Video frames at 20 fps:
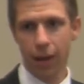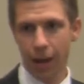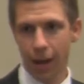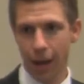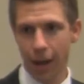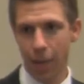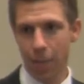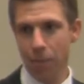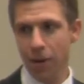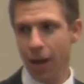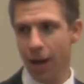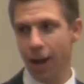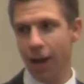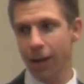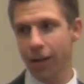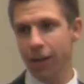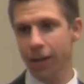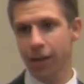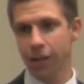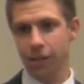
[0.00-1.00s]

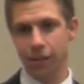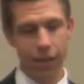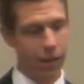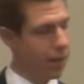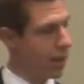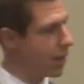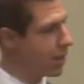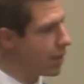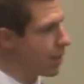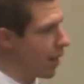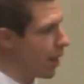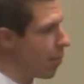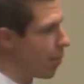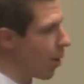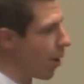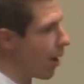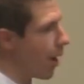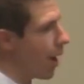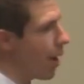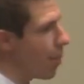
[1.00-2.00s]
Amnon and, and
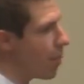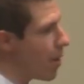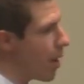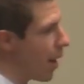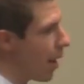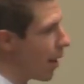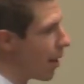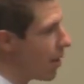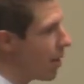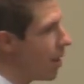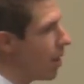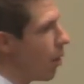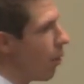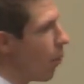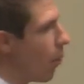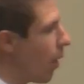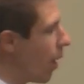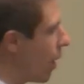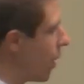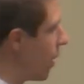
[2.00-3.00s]
Tamar, Amnon
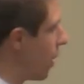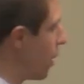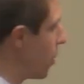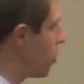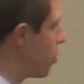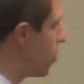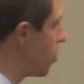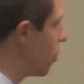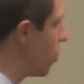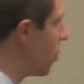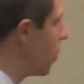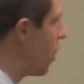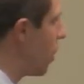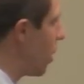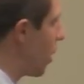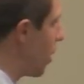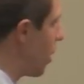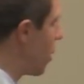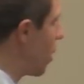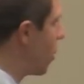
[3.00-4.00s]
wanting to
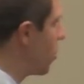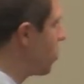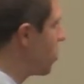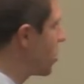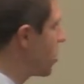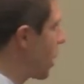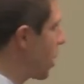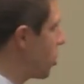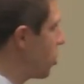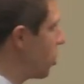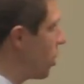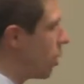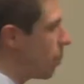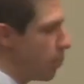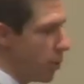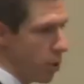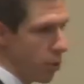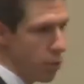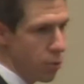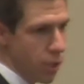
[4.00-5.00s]
sexually
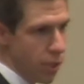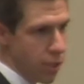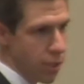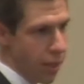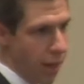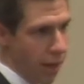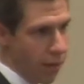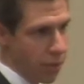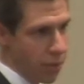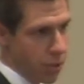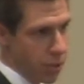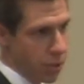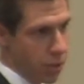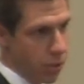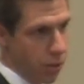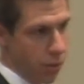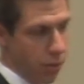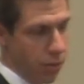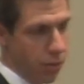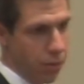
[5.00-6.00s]
abuse his half
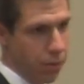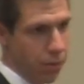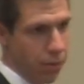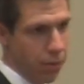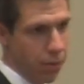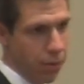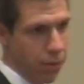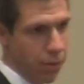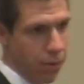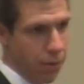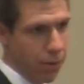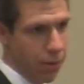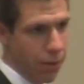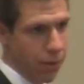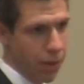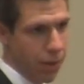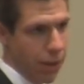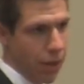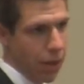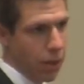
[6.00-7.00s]
sister.
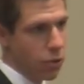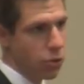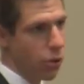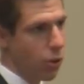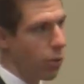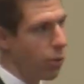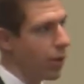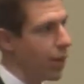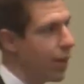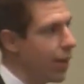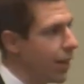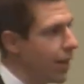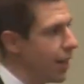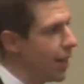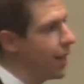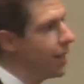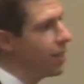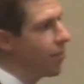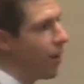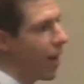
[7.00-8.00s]
So
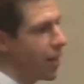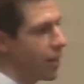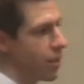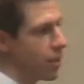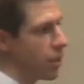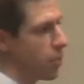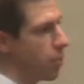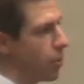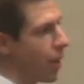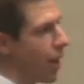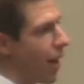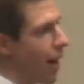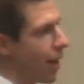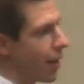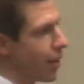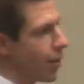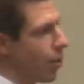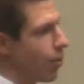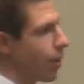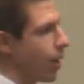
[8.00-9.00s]
he devises a
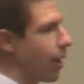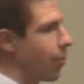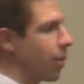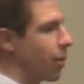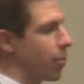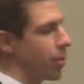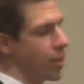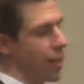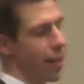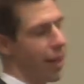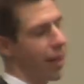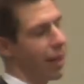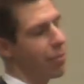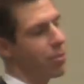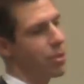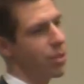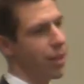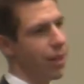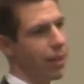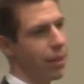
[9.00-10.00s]
plot. Okay, I'm going to pretend like
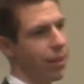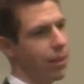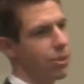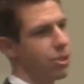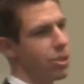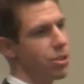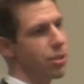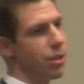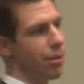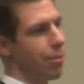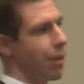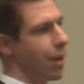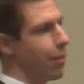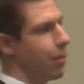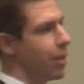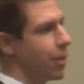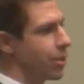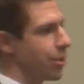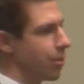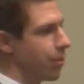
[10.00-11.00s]
I'm sick, and she's going to make
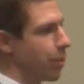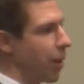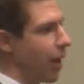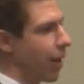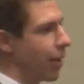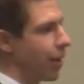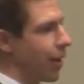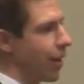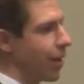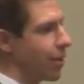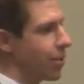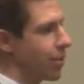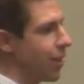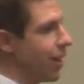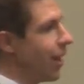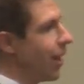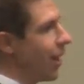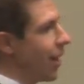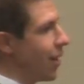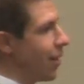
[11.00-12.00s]
me some pancakes,
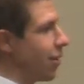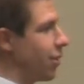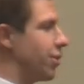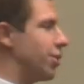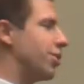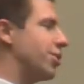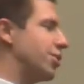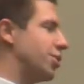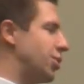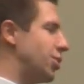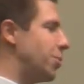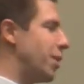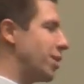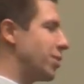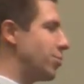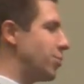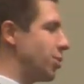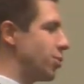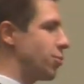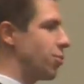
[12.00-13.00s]
and because she
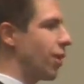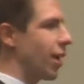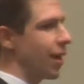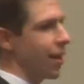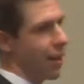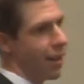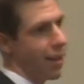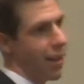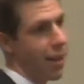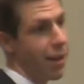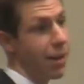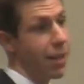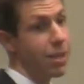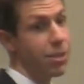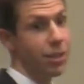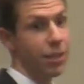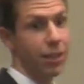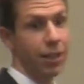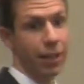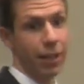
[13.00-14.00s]
makes them just right, and then
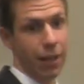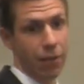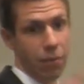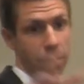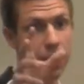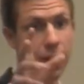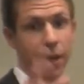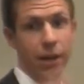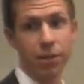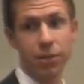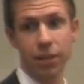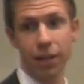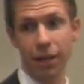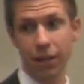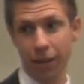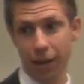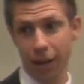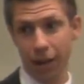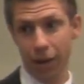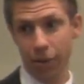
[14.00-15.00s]
he's going to kick everybody else out
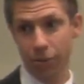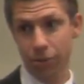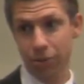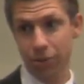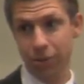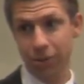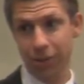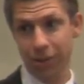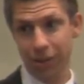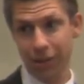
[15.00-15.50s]
of the house,